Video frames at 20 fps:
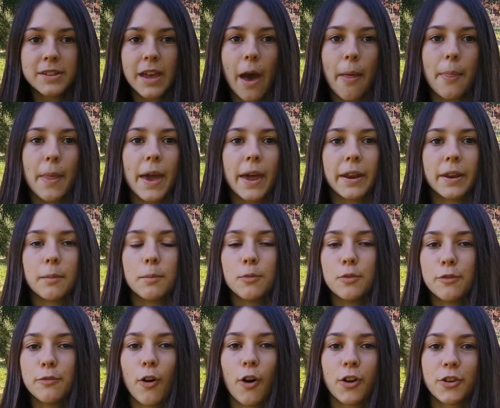and then
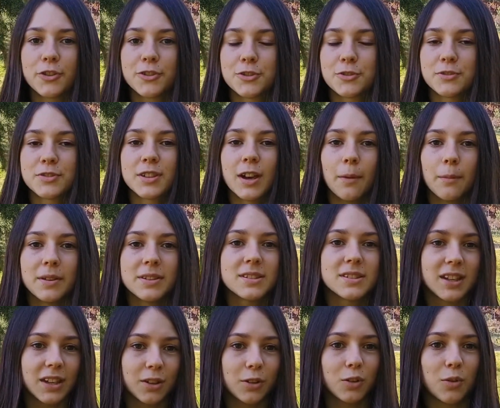move on to some
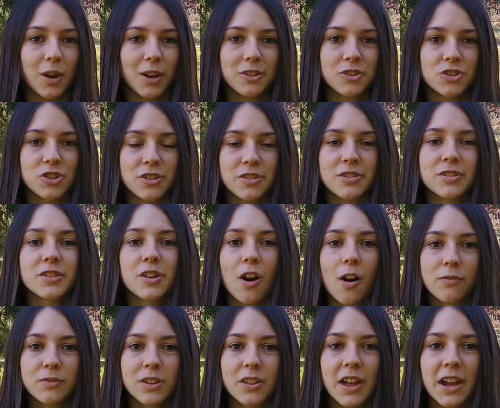single questions
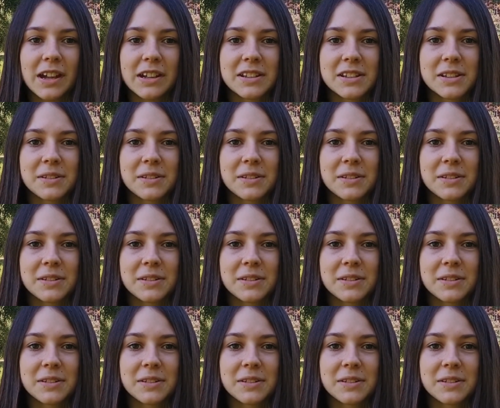after that.